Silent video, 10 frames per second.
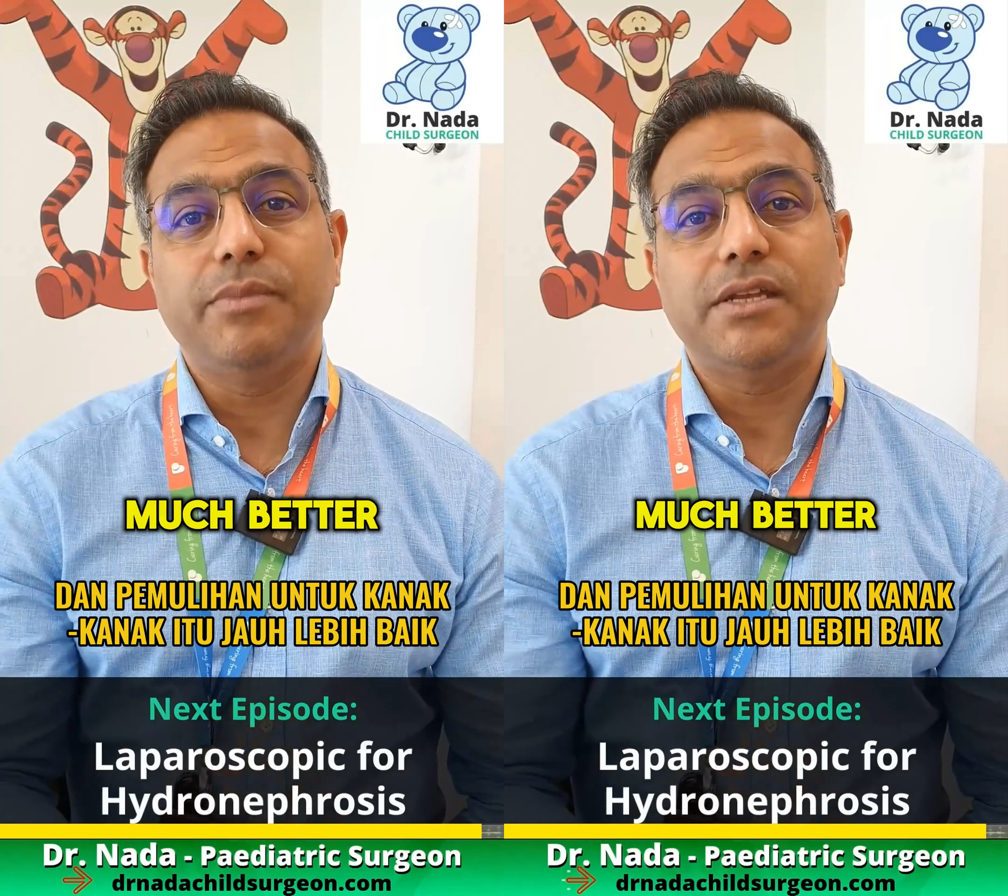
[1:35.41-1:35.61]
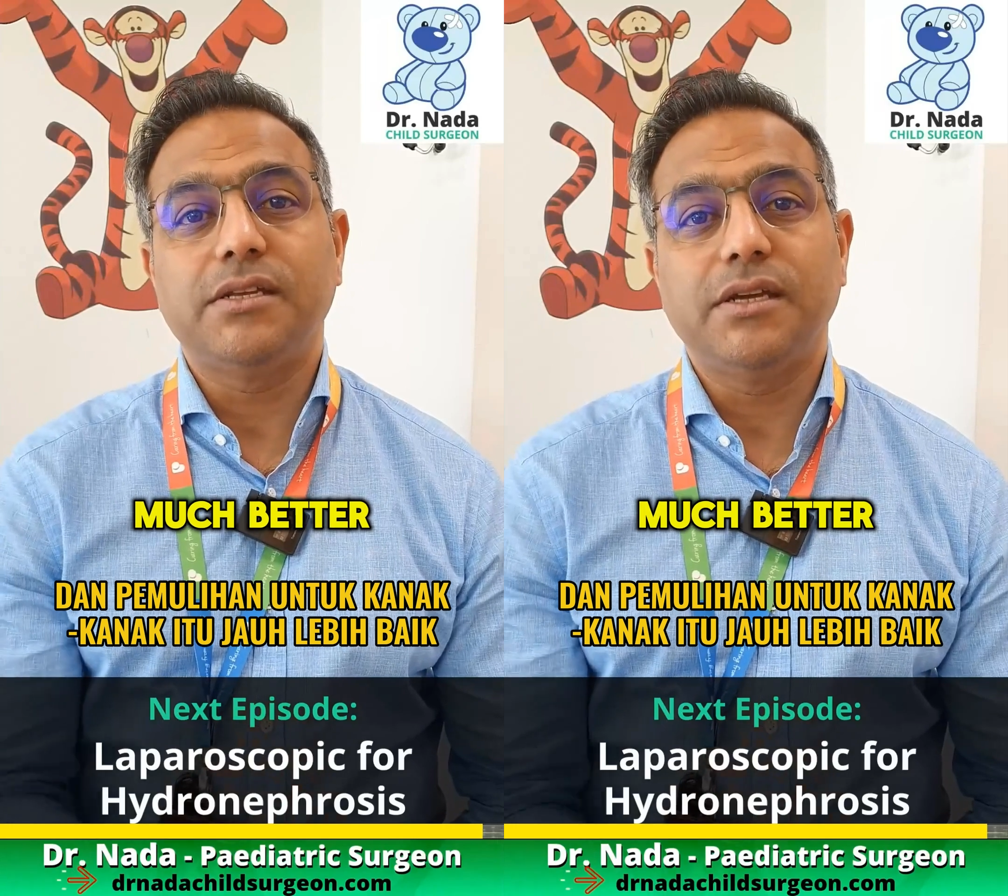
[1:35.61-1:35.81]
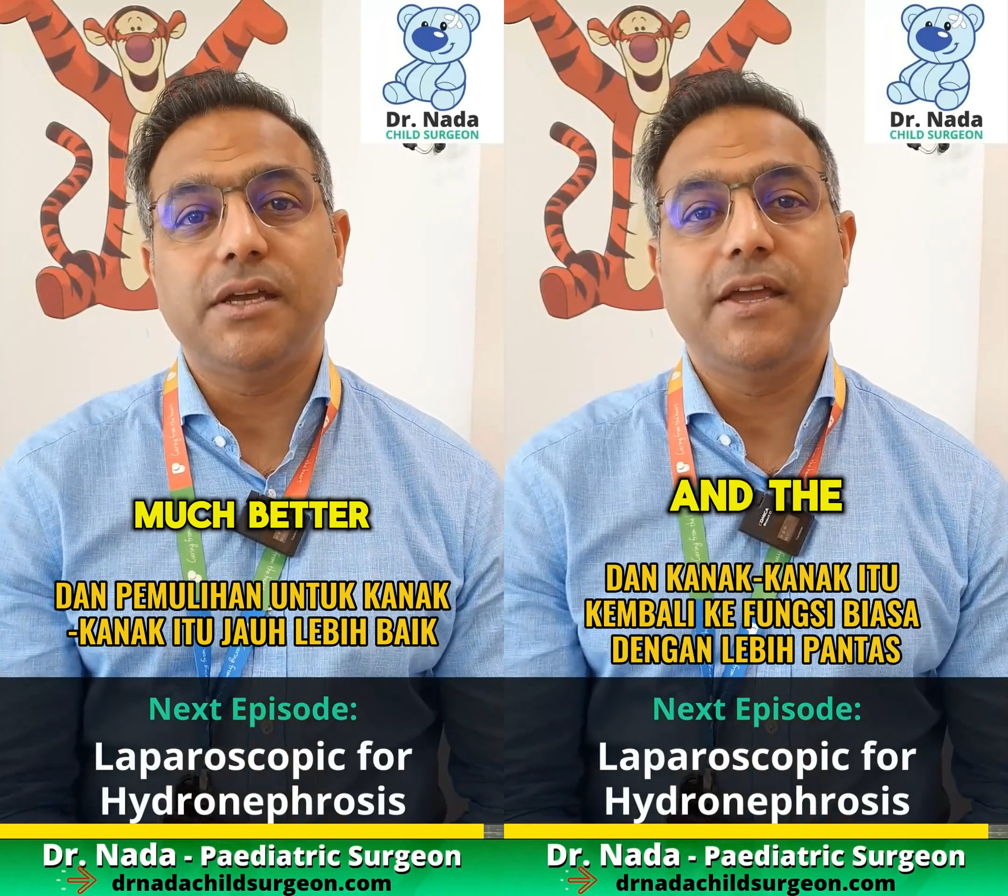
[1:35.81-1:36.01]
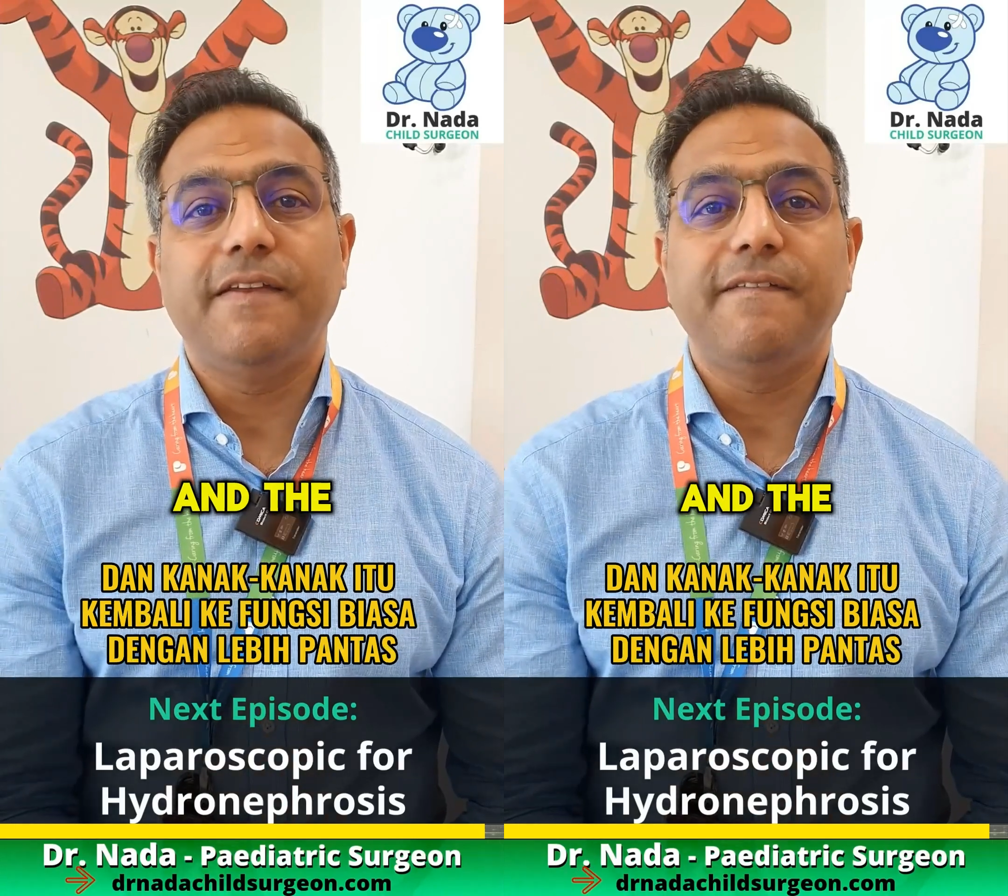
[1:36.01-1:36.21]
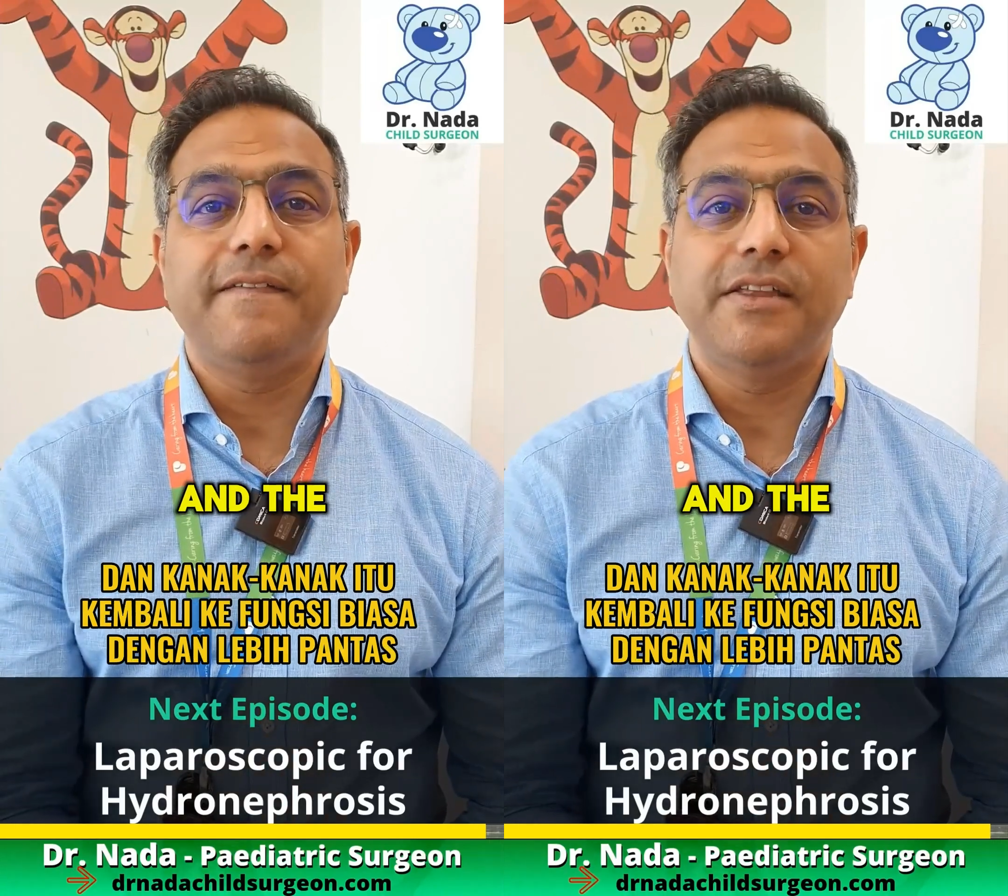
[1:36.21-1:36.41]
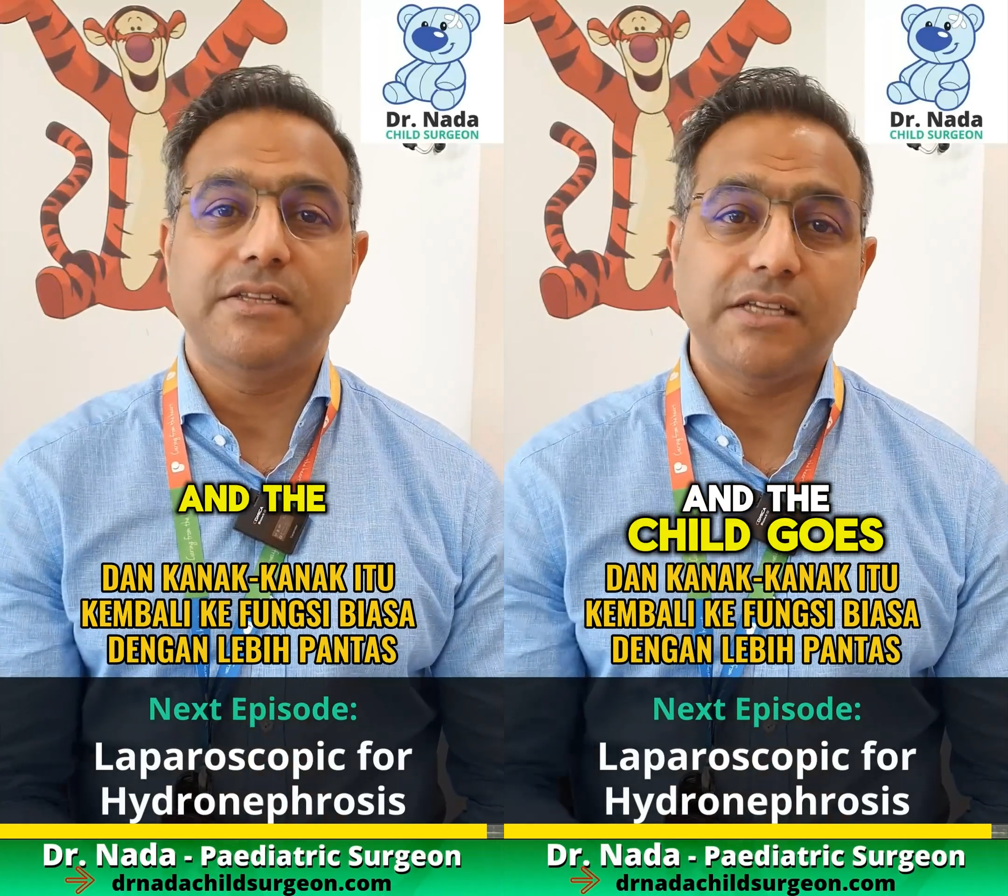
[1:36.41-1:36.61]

better and the